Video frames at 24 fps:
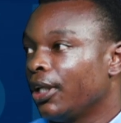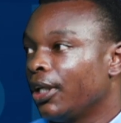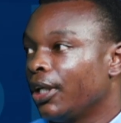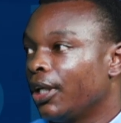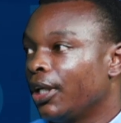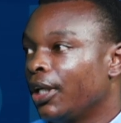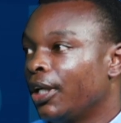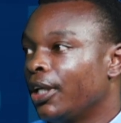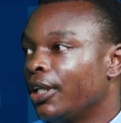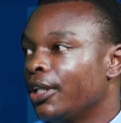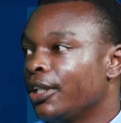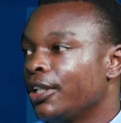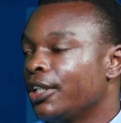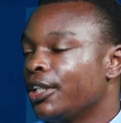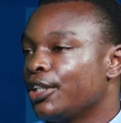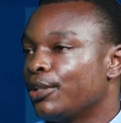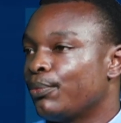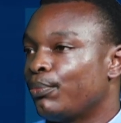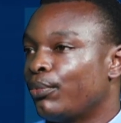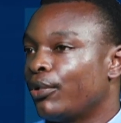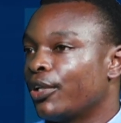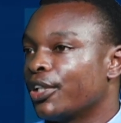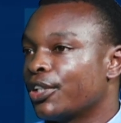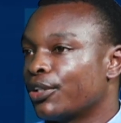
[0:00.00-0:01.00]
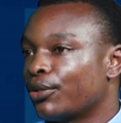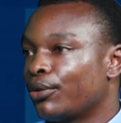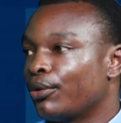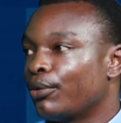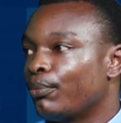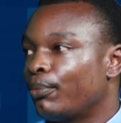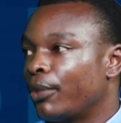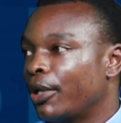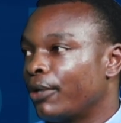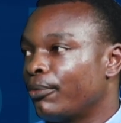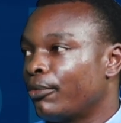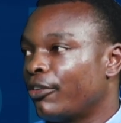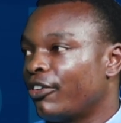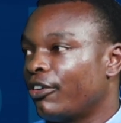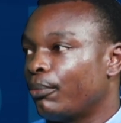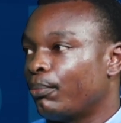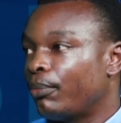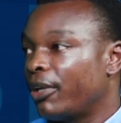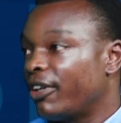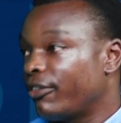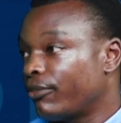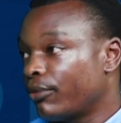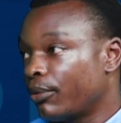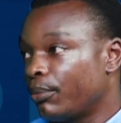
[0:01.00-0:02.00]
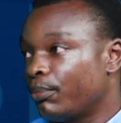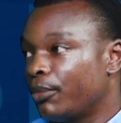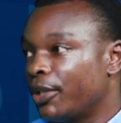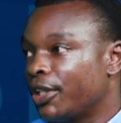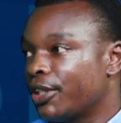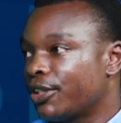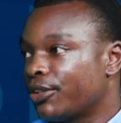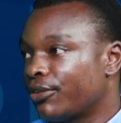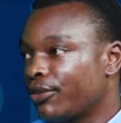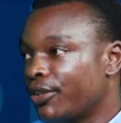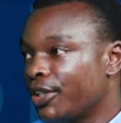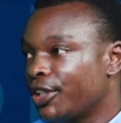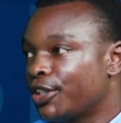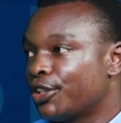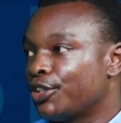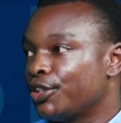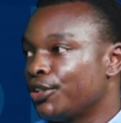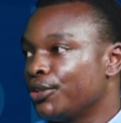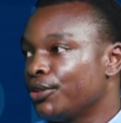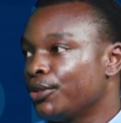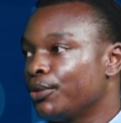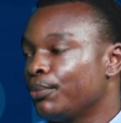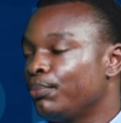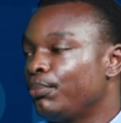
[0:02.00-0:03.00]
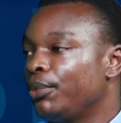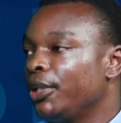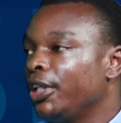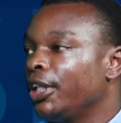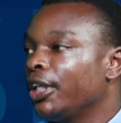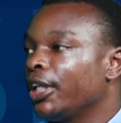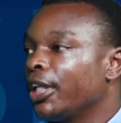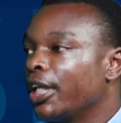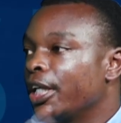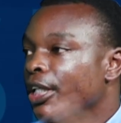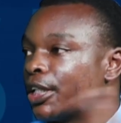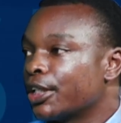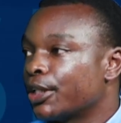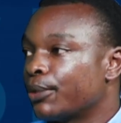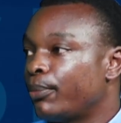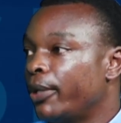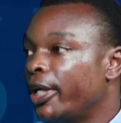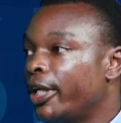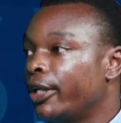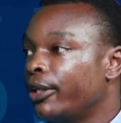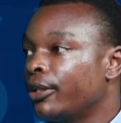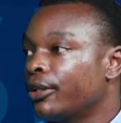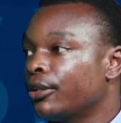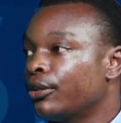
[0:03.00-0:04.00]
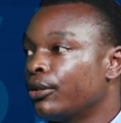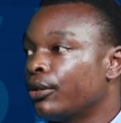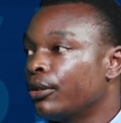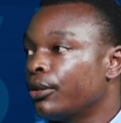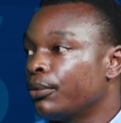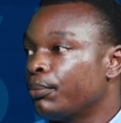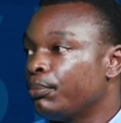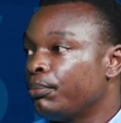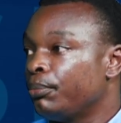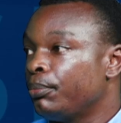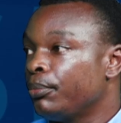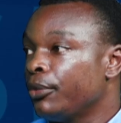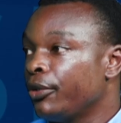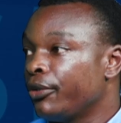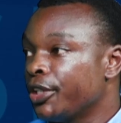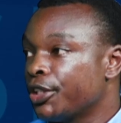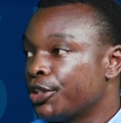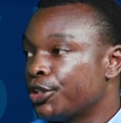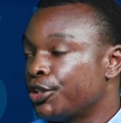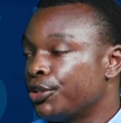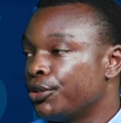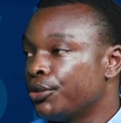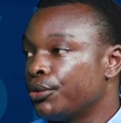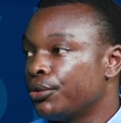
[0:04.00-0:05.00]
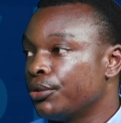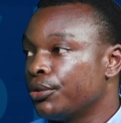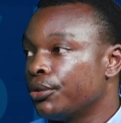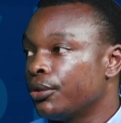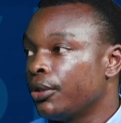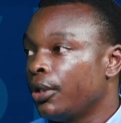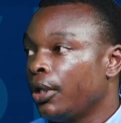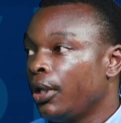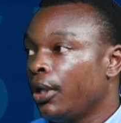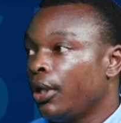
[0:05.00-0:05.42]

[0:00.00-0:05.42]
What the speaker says: and this poor school performance leads to being expelled or leads to